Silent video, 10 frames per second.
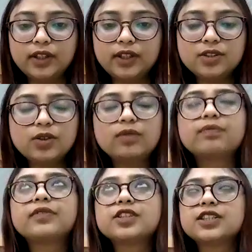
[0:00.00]
Got it.
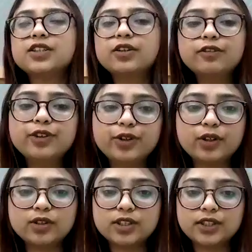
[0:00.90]
So, just out of
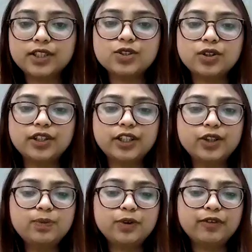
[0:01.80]
curiosity, John,
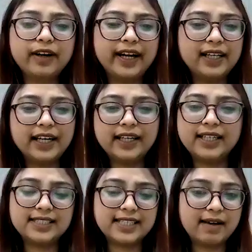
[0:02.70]
can you provide like
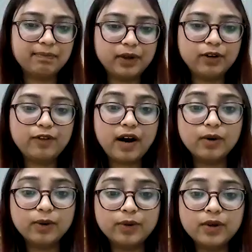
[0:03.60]
an example of
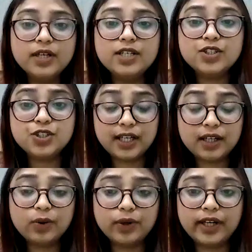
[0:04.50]
how
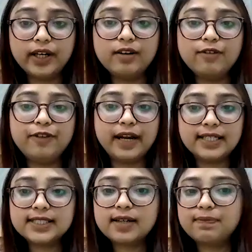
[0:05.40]
GL coding
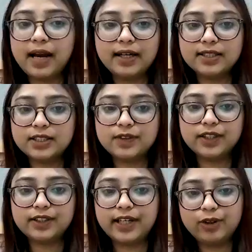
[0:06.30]
affects compliance
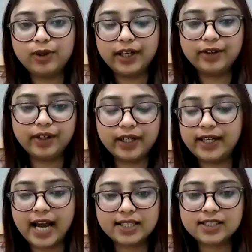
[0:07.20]
with regulatory
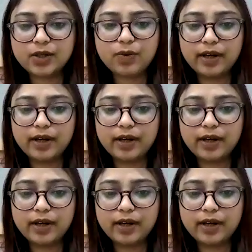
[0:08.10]
and tax